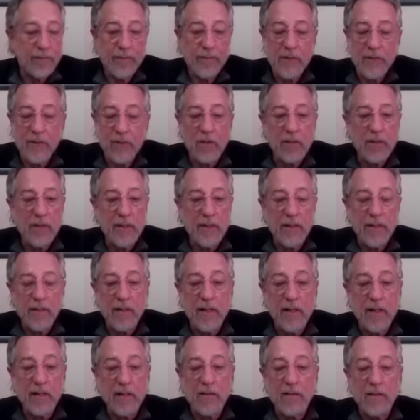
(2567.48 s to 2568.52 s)
It's all it is.
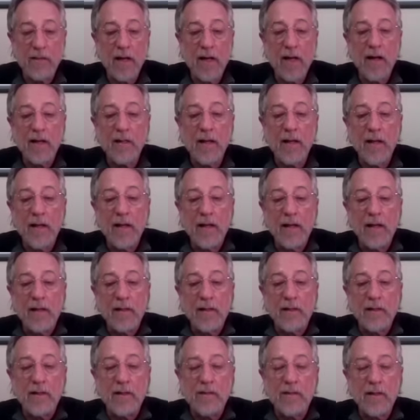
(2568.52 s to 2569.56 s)
It's not,
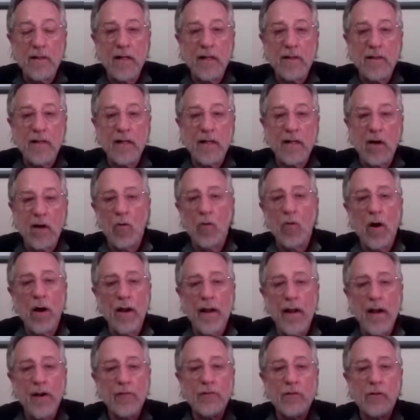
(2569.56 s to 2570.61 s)
there's not like, oh, I
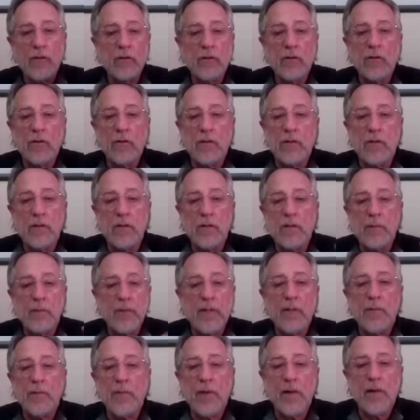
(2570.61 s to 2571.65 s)
have to learn this to
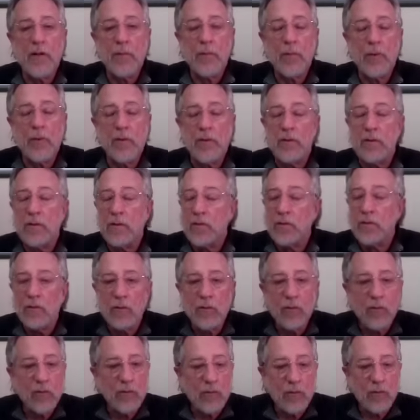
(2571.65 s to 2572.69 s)
be a better person. No,
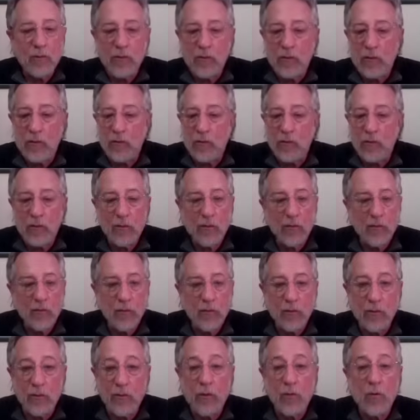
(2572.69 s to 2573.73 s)
no, no, no, no, no,
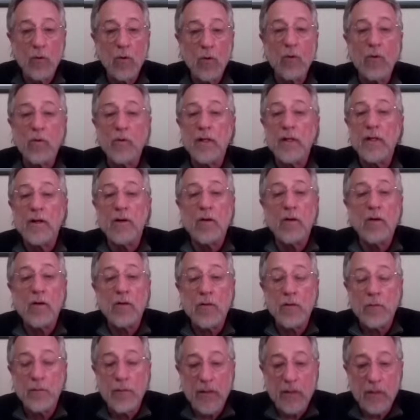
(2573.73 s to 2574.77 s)
no. You already are
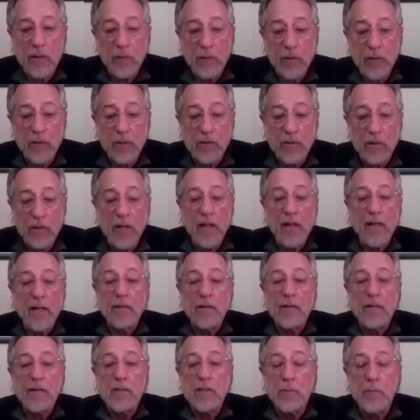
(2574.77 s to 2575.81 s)
the better person.
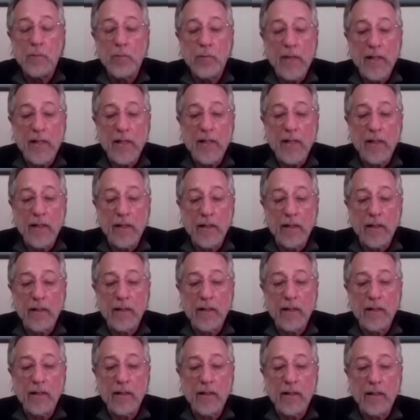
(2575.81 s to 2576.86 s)
This
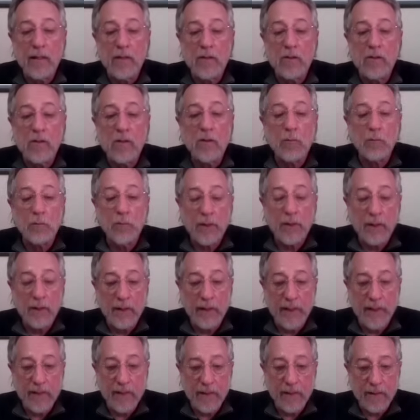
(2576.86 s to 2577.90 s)
being is
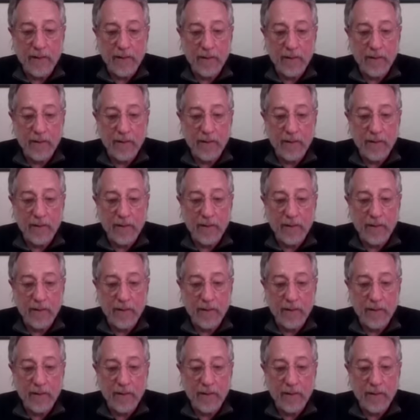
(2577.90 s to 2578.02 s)
complete.